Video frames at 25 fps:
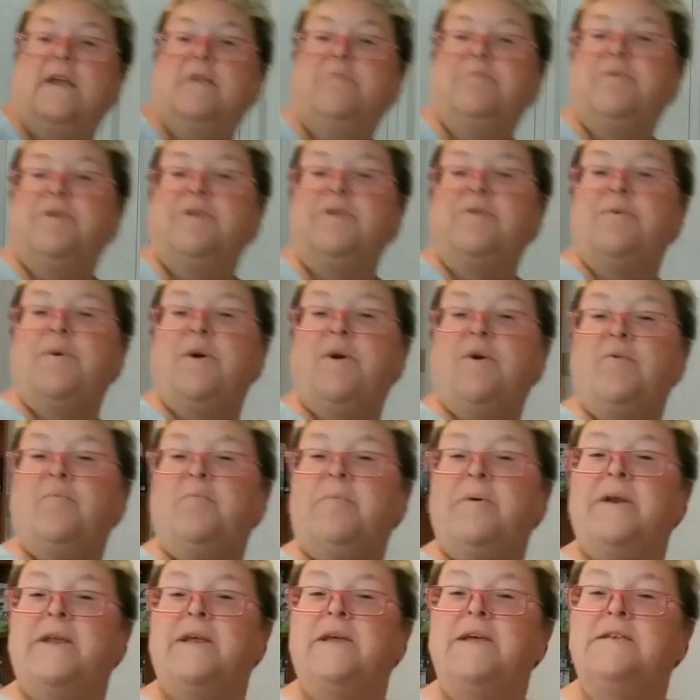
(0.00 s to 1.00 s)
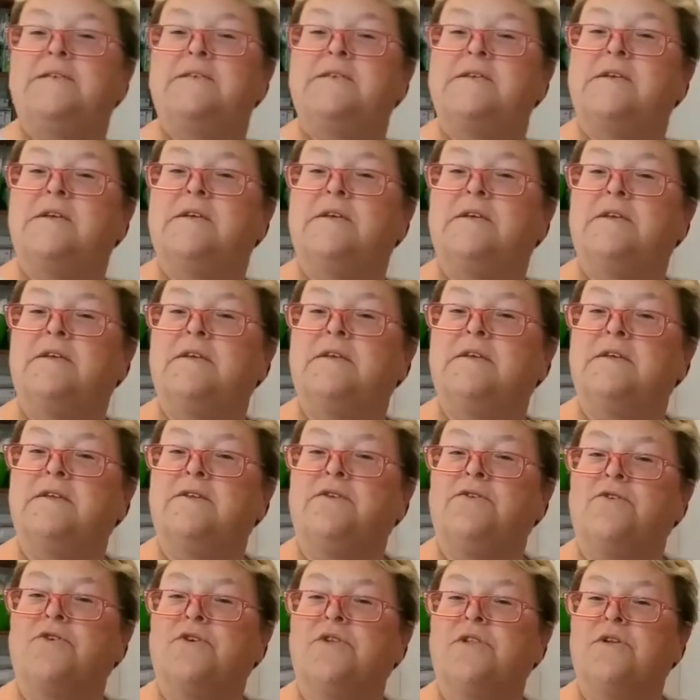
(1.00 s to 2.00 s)
And when you open it,
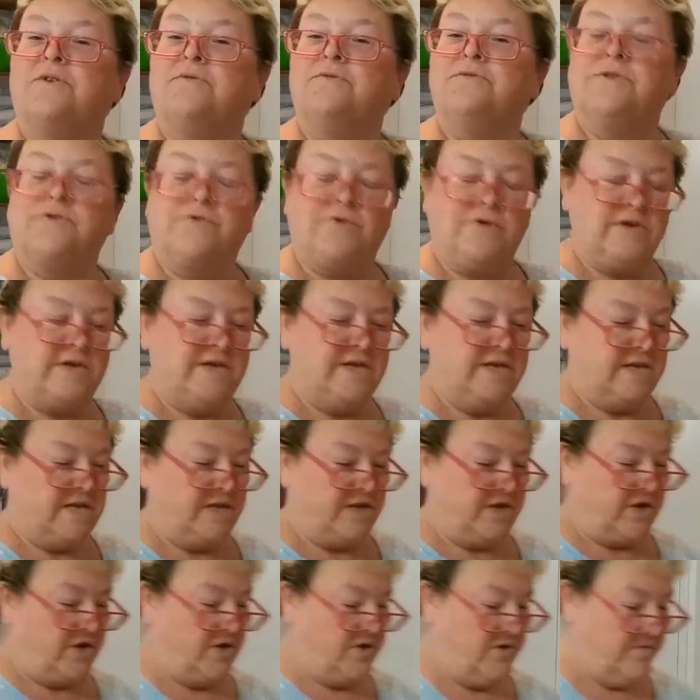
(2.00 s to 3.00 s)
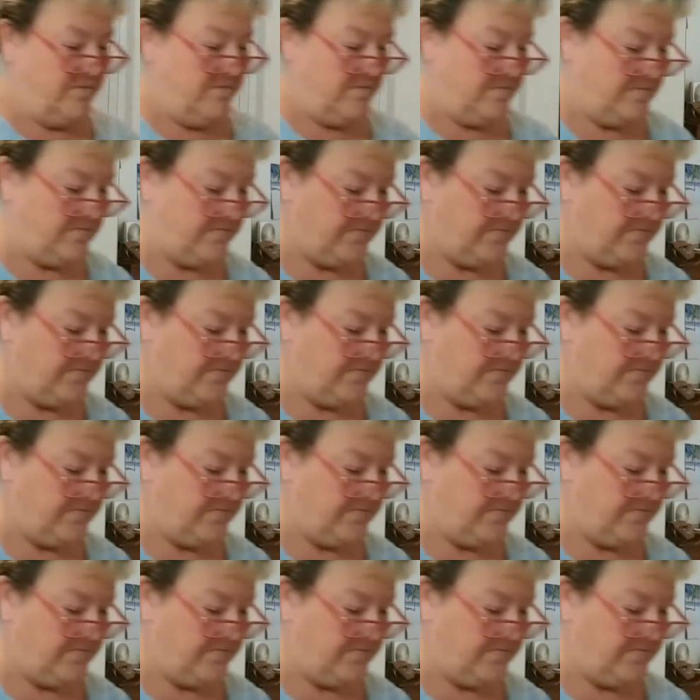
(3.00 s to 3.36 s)
your clothes are in here.